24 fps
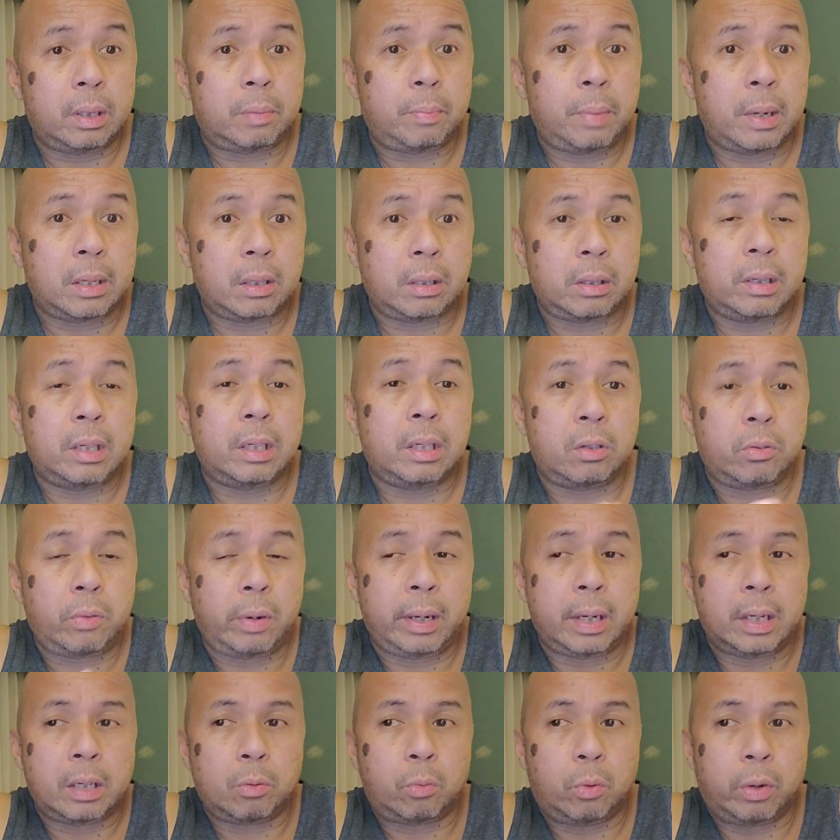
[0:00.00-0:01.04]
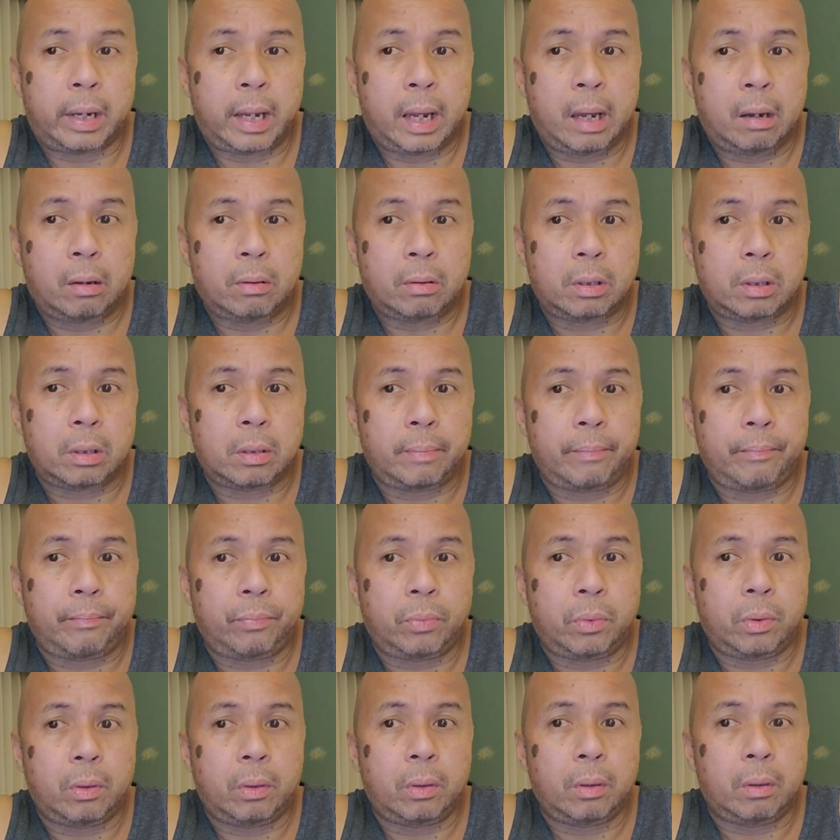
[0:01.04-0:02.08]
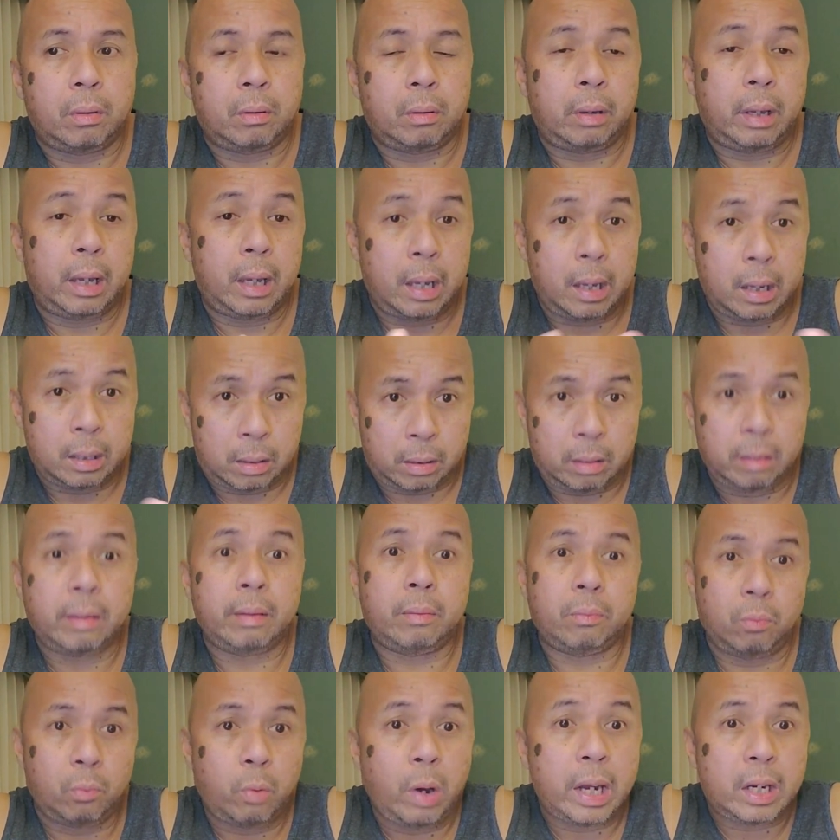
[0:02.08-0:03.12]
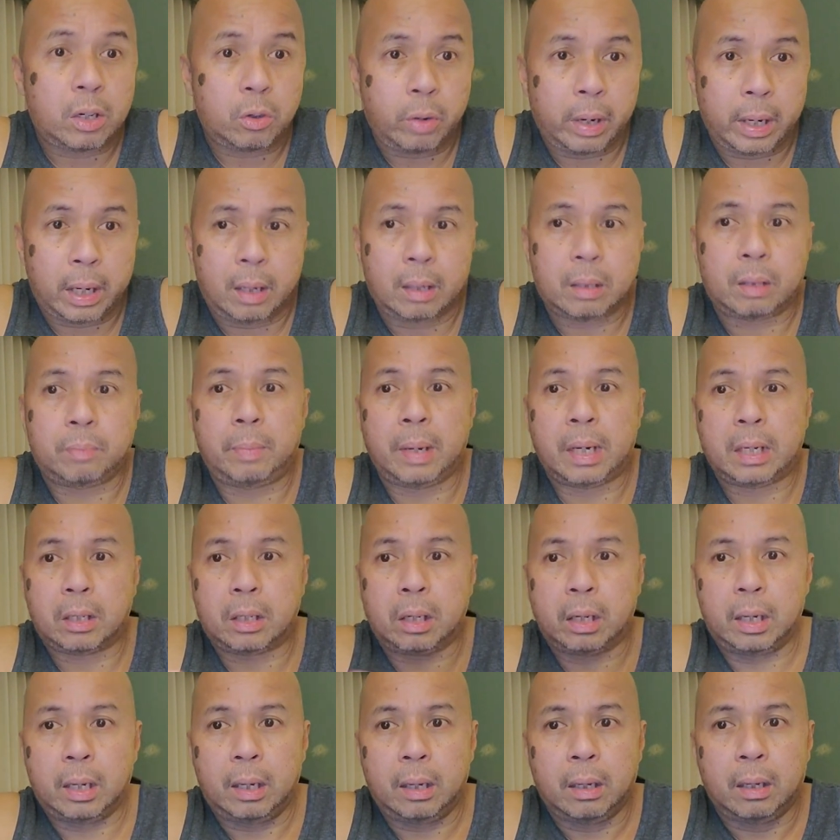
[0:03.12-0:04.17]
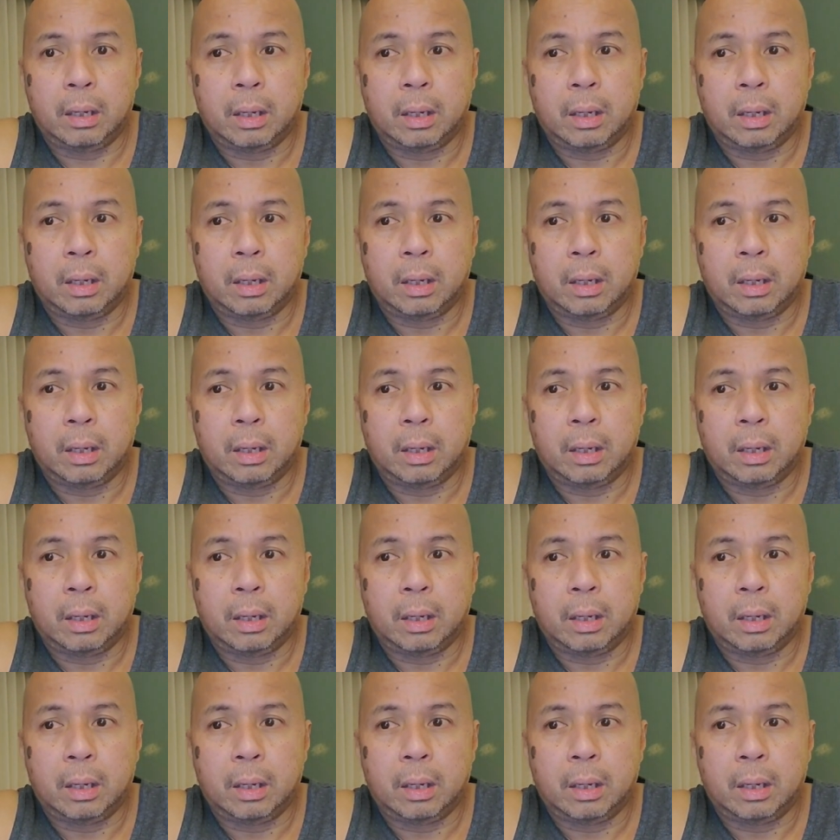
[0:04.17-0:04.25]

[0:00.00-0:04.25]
especially strenuous workouts, and weight training especially,